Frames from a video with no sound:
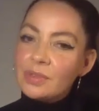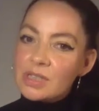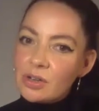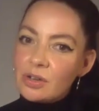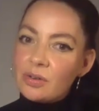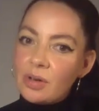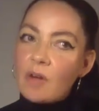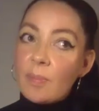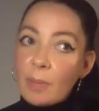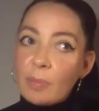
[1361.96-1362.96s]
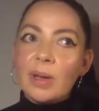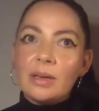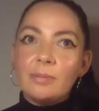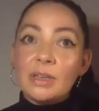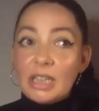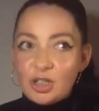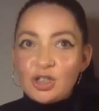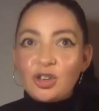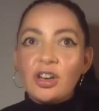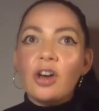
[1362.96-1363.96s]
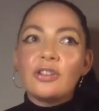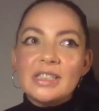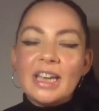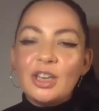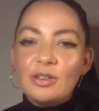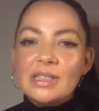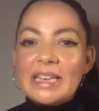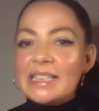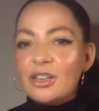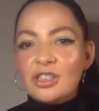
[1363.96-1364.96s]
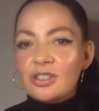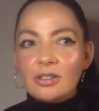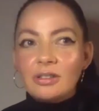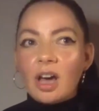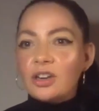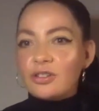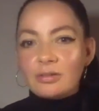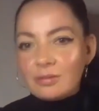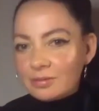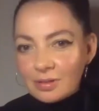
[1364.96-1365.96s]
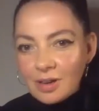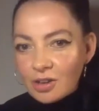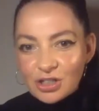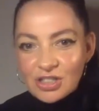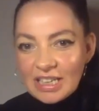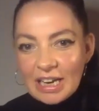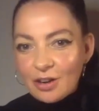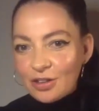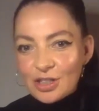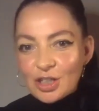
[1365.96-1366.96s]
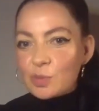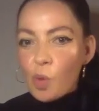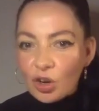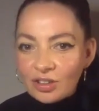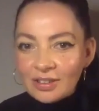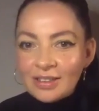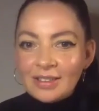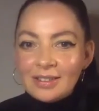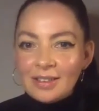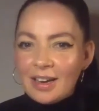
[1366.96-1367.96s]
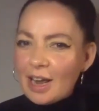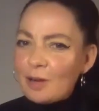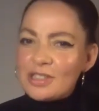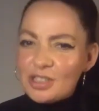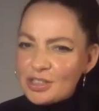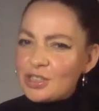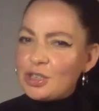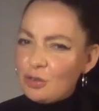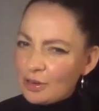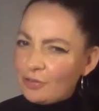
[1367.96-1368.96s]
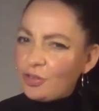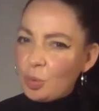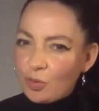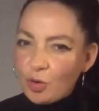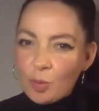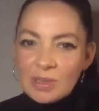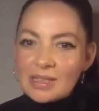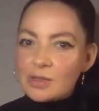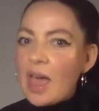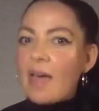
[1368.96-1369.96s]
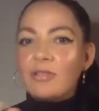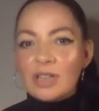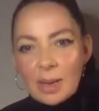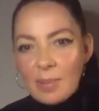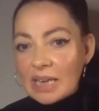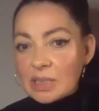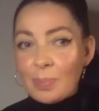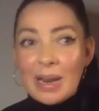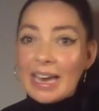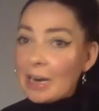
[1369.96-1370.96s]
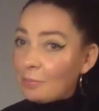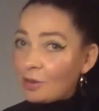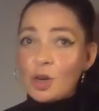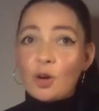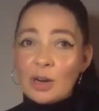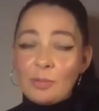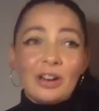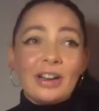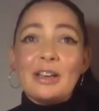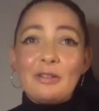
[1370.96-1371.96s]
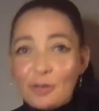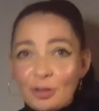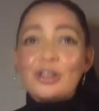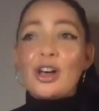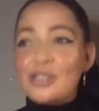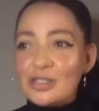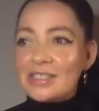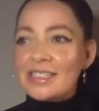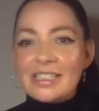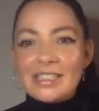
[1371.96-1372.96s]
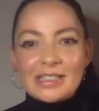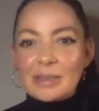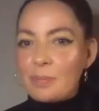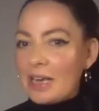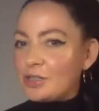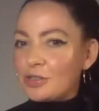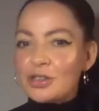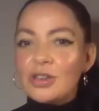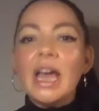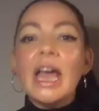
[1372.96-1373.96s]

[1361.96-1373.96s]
I remember my, my teacher, John O'Connor, saying, you know, it's easier to do 100 concerts a year than just one. And I was just doing a few performances. So every time I had to play, and I'm not talking about like full concerts, just a piece or two,